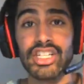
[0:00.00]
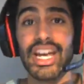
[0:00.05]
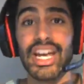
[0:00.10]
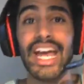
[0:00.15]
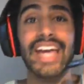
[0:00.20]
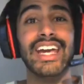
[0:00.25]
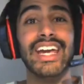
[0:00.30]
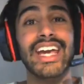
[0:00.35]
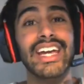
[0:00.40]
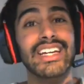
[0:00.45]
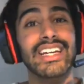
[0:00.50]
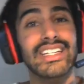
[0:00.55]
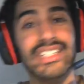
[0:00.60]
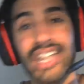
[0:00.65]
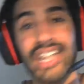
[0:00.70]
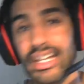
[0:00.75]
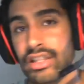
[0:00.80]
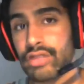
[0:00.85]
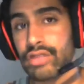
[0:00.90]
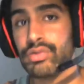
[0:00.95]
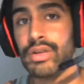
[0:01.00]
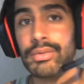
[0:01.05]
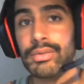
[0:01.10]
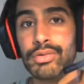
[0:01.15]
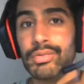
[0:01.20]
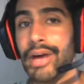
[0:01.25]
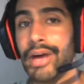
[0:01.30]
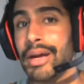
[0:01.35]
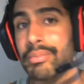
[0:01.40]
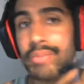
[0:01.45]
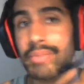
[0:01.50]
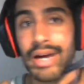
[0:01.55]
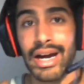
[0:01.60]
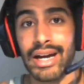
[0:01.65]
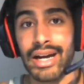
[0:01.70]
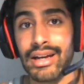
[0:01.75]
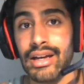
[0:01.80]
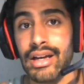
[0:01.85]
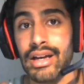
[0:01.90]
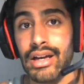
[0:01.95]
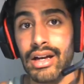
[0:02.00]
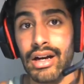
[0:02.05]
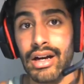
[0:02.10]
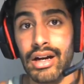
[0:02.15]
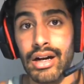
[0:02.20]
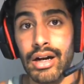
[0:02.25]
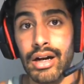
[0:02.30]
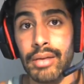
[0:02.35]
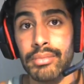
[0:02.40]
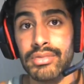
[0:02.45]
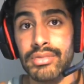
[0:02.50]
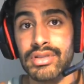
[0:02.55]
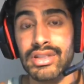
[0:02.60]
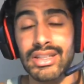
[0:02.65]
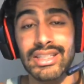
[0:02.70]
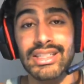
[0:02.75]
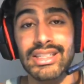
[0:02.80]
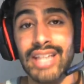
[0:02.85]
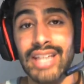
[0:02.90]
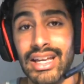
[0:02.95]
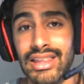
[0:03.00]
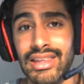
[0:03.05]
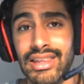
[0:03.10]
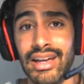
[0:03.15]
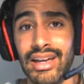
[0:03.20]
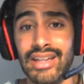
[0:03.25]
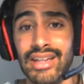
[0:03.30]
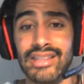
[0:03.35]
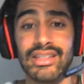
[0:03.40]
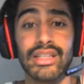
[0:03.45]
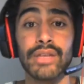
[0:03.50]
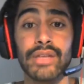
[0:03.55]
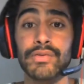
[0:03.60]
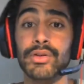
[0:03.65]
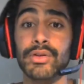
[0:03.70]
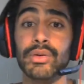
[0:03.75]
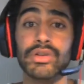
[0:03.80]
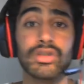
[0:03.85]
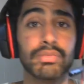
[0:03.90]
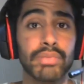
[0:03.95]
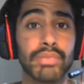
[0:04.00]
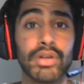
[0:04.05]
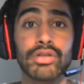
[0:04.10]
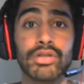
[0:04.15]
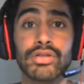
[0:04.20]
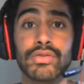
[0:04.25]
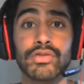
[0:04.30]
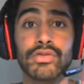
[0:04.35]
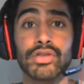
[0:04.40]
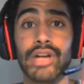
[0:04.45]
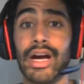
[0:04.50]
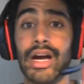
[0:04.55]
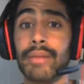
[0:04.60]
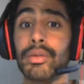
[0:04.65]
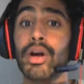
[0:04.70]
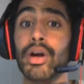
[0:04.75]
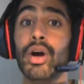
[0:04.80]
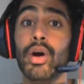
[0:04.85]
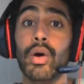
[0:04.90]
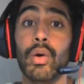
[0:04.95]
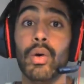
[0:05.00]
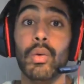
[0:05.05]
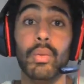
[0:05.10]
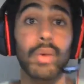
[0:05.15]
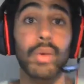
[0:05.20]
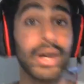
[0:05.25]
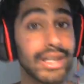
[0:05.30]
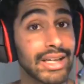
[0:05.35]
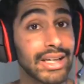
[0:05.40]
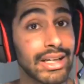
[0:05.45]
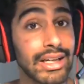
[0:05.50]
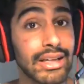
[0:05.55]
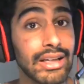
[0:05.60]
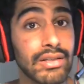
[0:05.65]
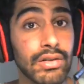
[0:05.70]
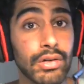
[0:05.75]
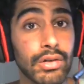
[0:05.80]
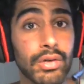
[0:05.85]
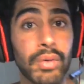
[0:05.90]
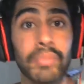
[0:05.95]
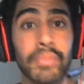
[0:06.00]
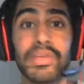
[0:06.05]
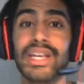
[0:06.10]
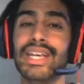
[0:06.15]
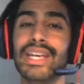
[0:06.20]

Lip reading: and get Death Gripped right back to the Death Knight. Because then if you Explosive Trap, what can he do?